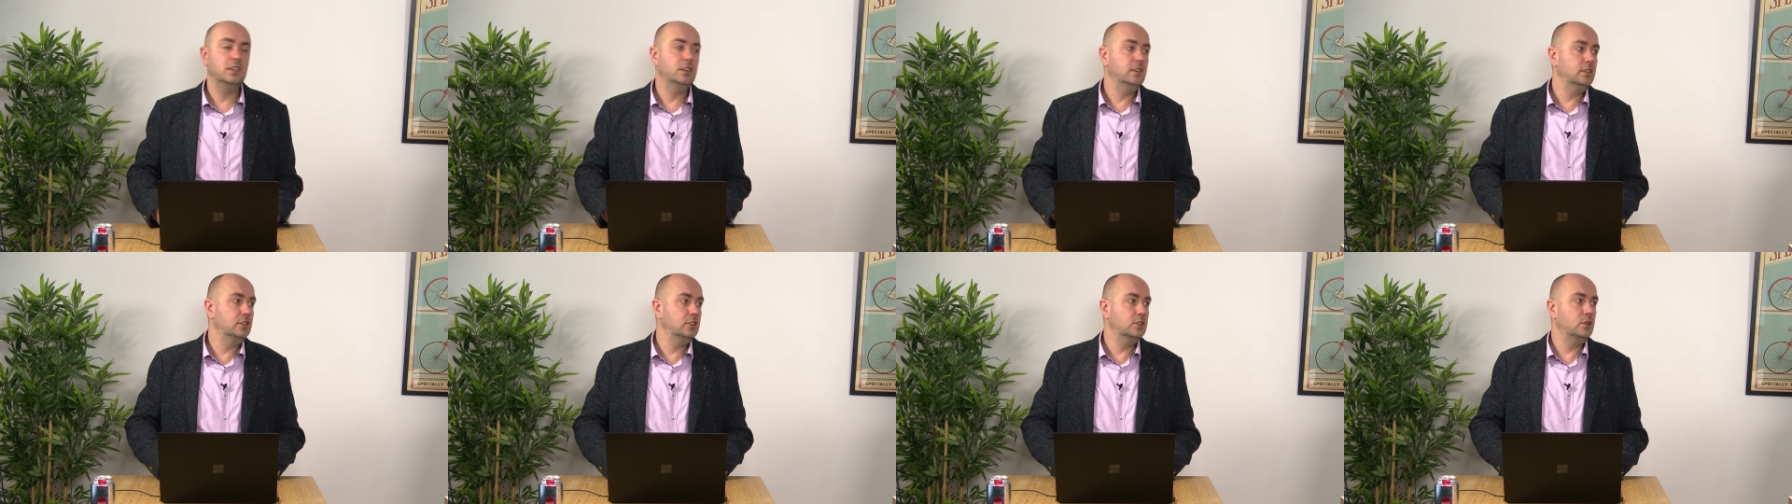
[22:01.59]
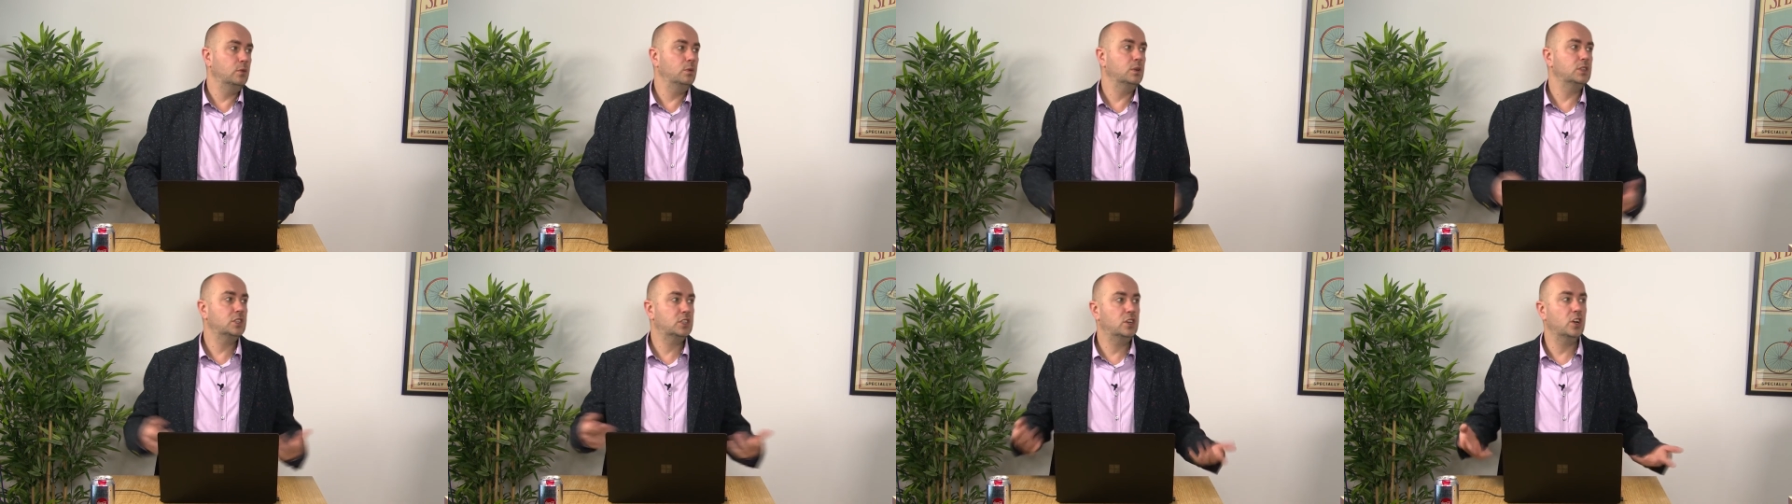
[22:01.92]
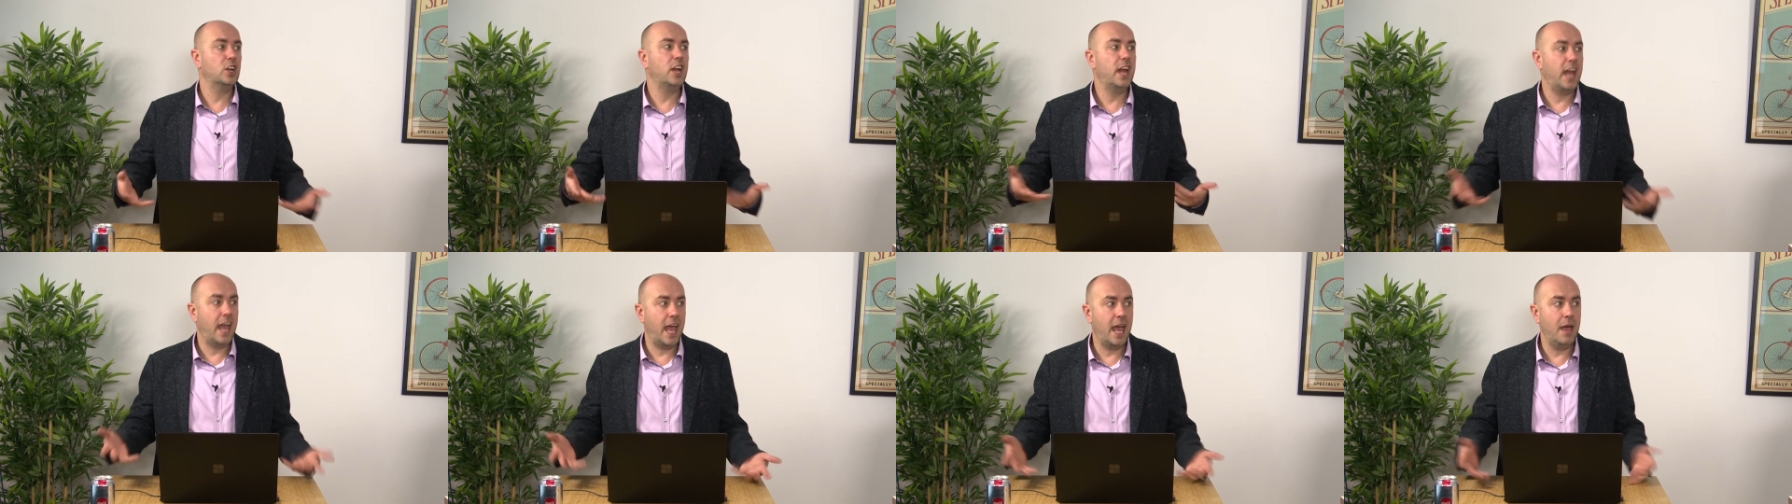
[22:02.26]
So what's going
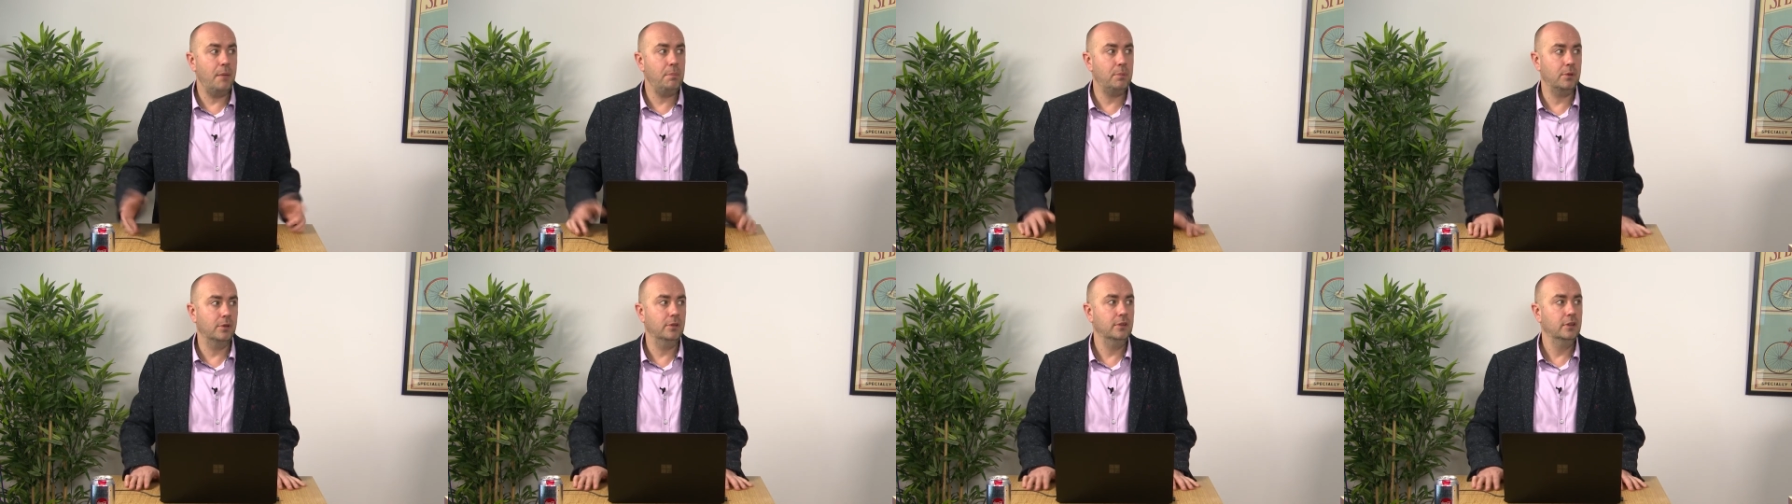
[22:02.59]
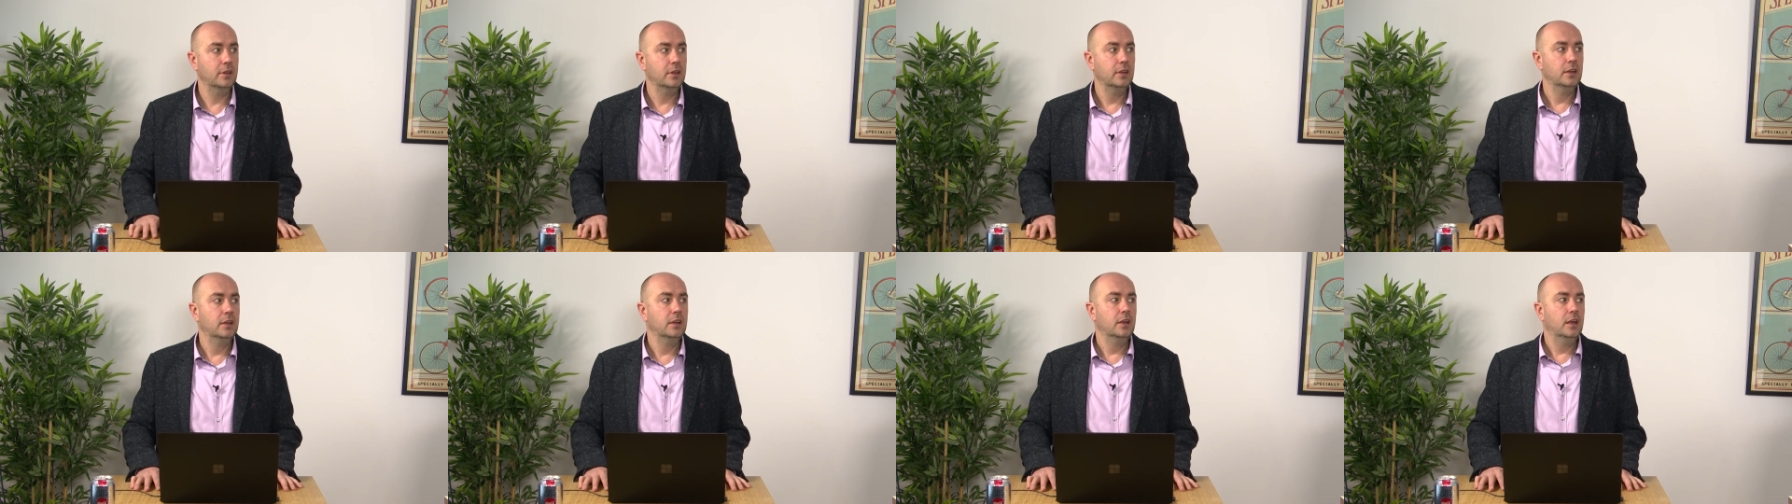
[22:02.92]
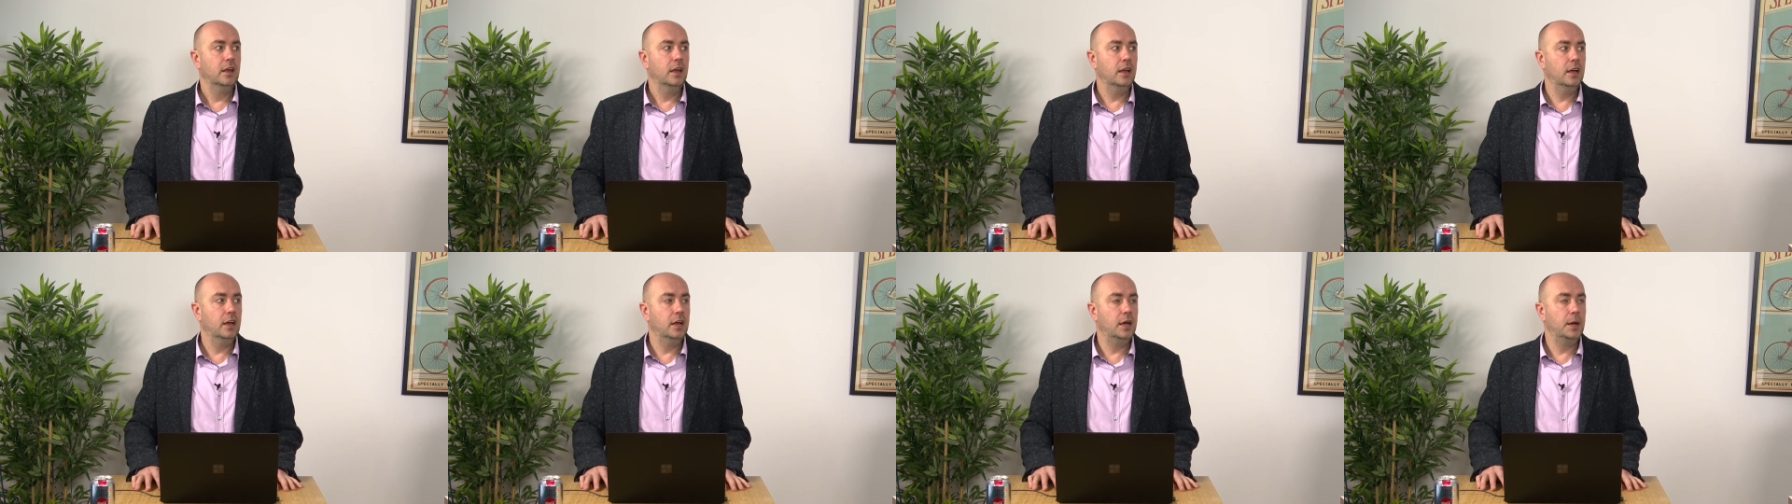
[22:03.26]
to happen?
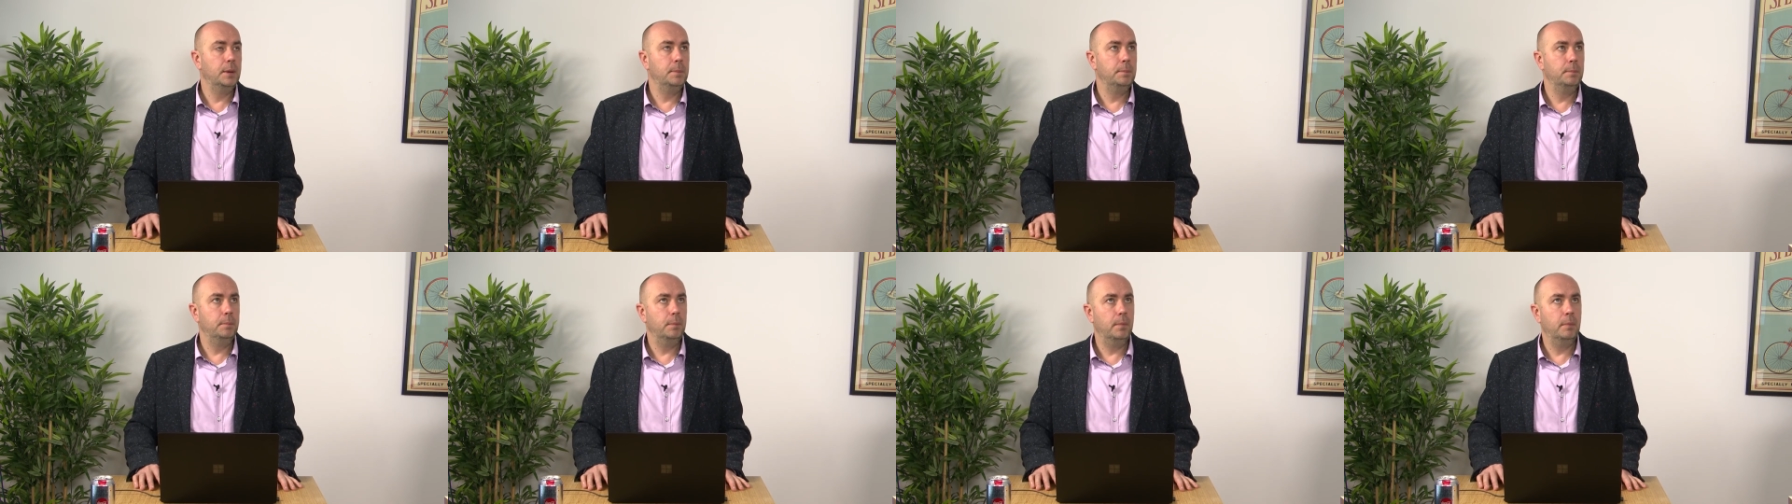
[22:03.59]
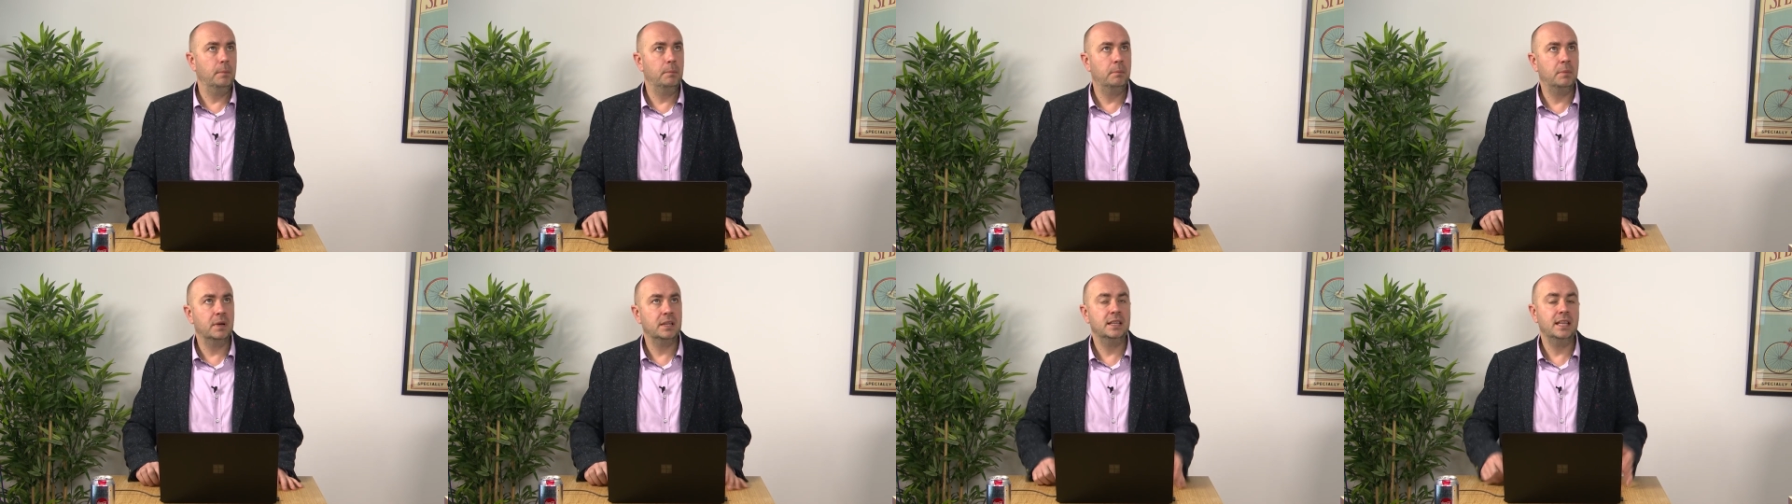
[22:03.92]
But